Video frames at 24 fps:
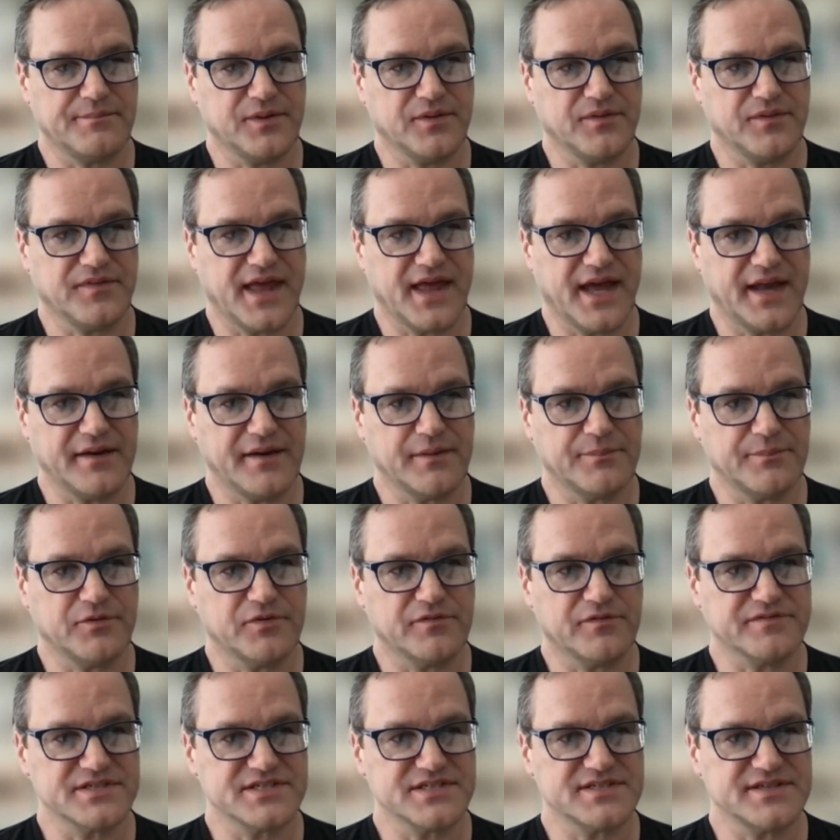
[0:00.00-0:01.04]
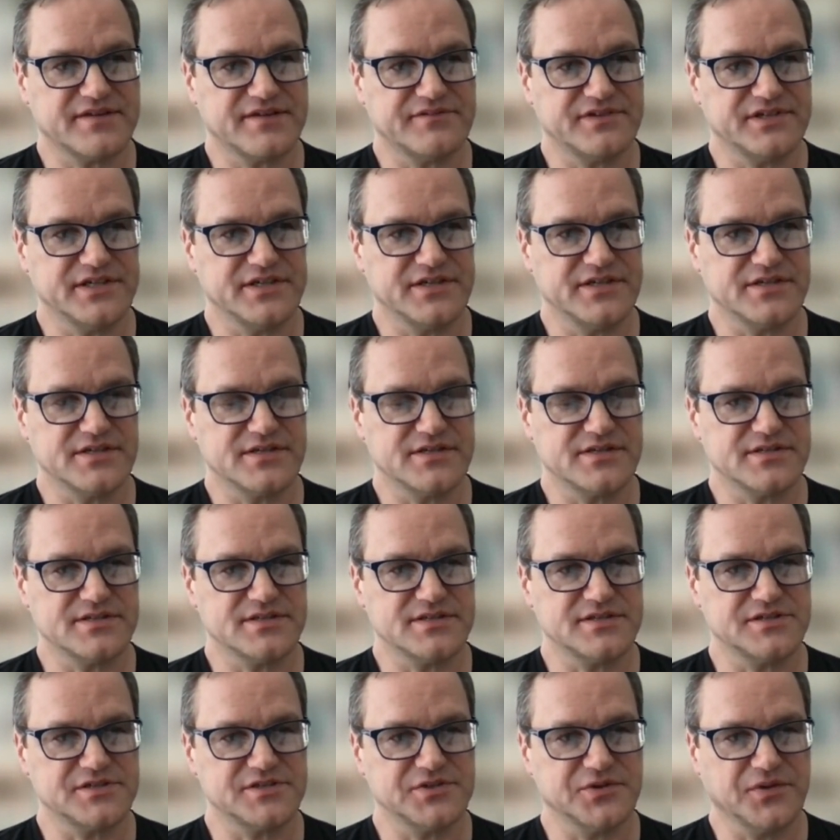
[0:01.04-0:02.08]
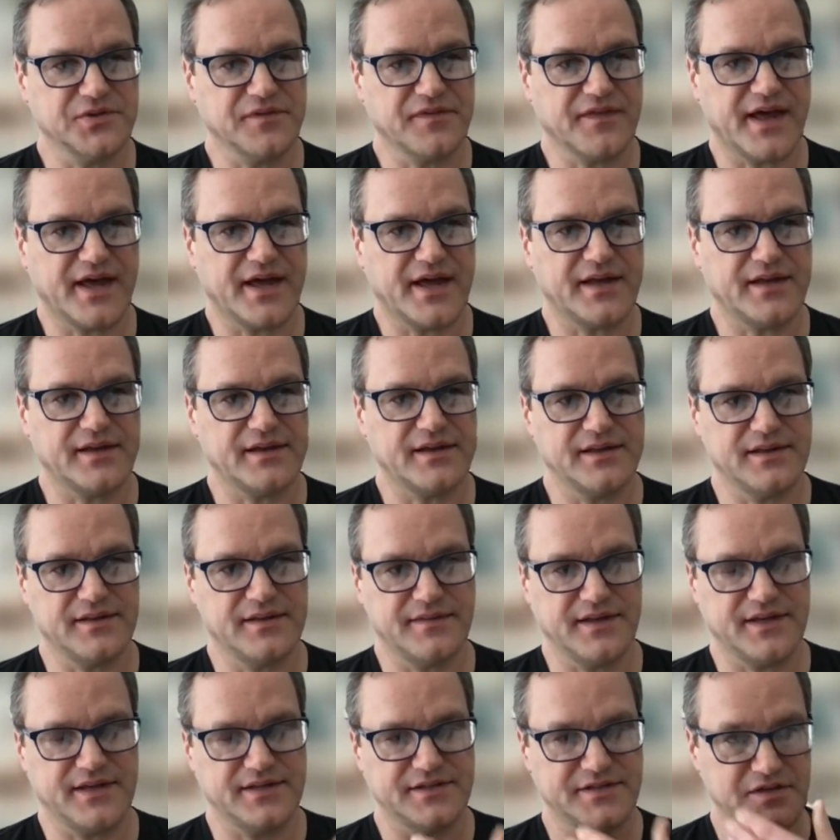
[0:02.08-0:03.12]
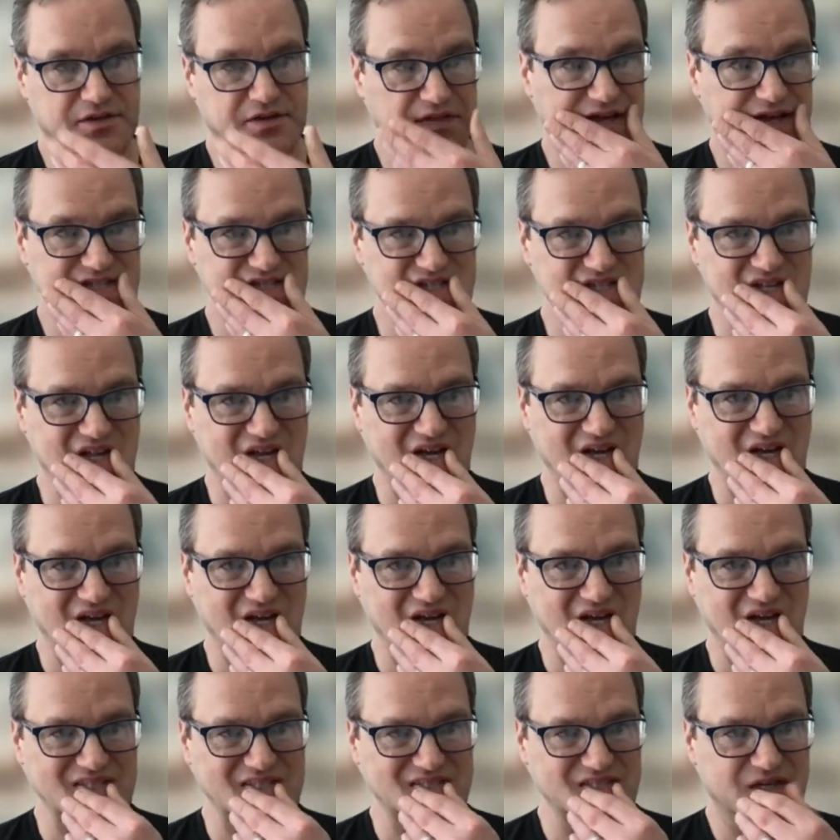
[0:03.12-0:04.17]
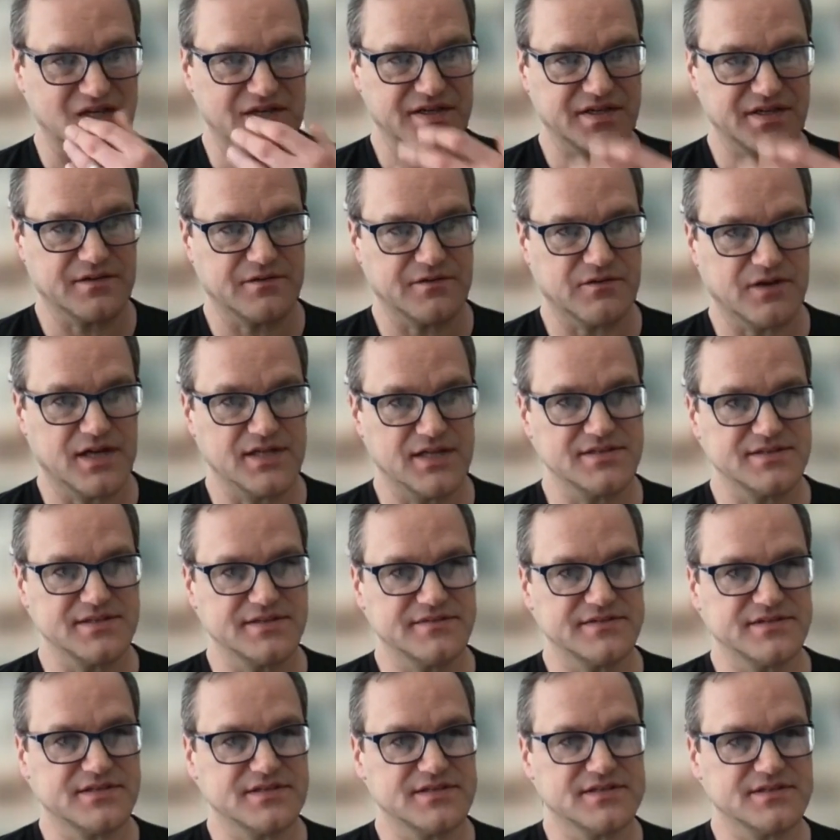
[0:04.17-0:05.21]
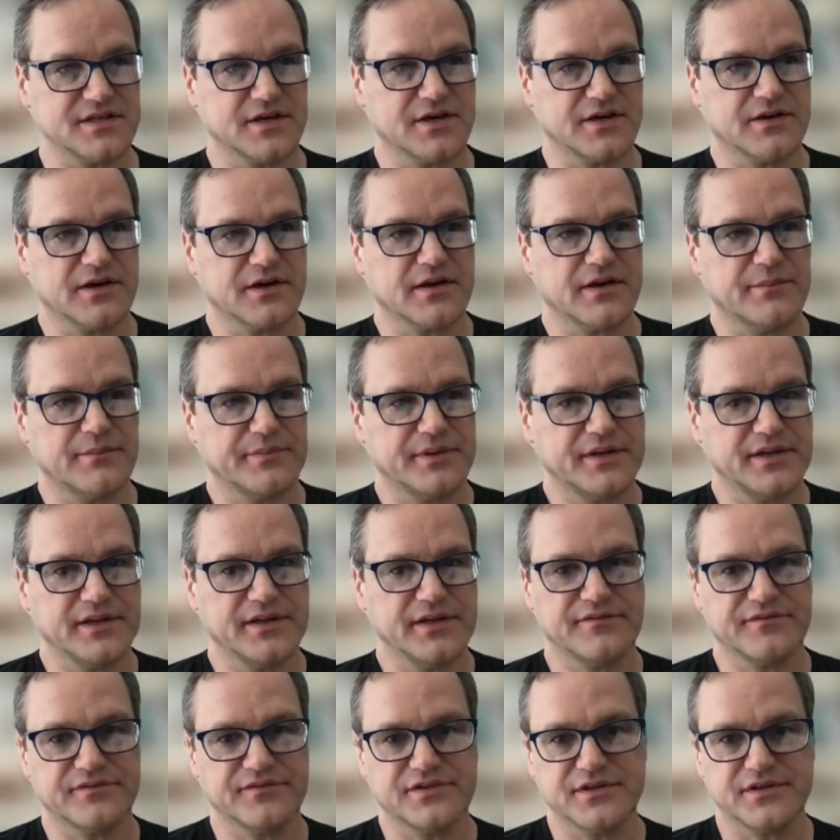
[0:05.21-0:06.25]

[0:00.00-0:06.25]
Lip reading: built that up over 7 years and sold that. And then in 2009, I started Oransi, which is the current company,